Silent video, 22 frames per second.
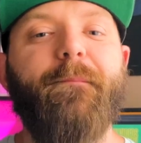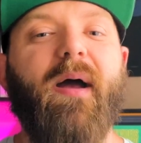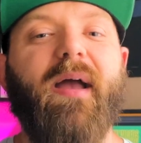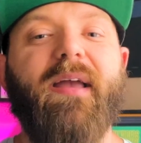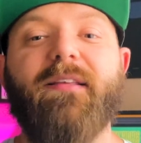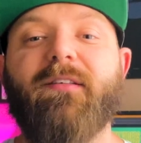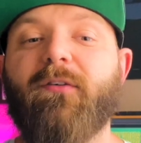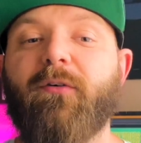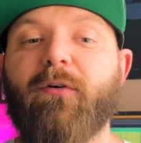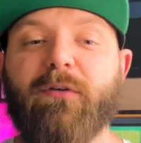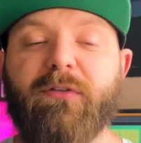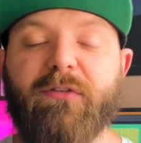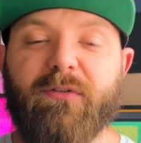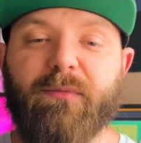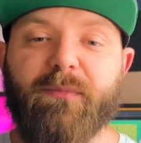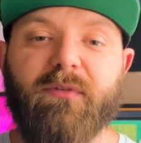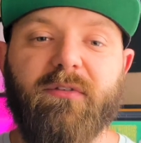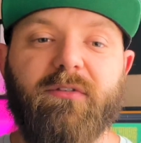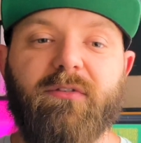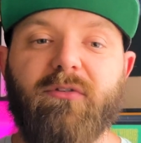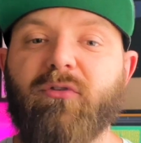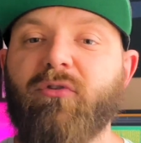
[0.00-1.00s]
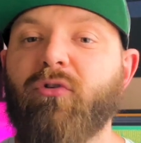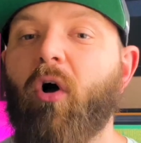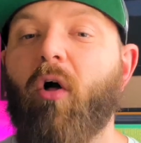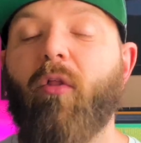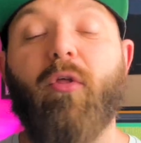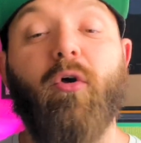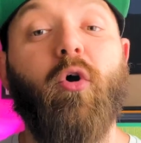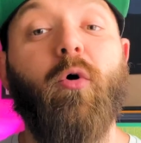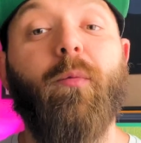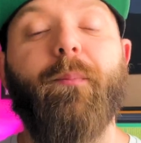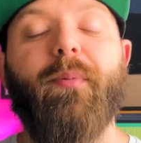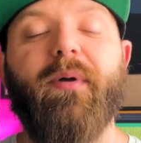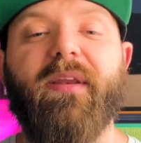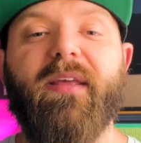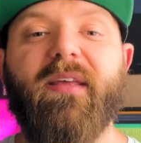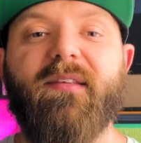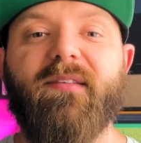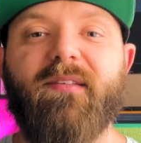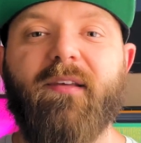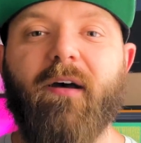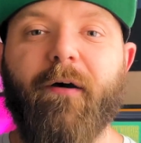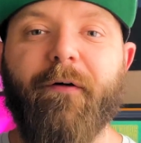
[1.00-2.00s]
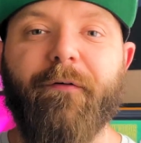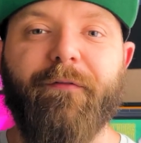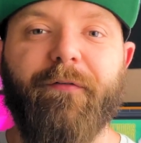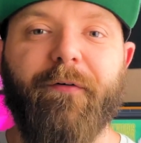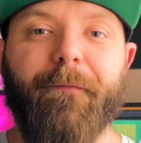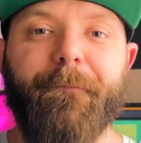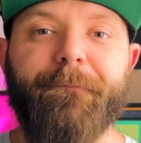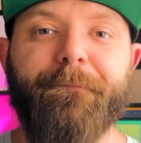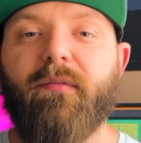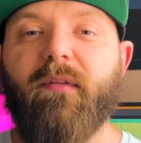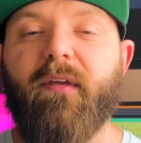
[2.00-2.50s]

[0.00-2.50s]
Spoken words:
by its customers, not the company itself.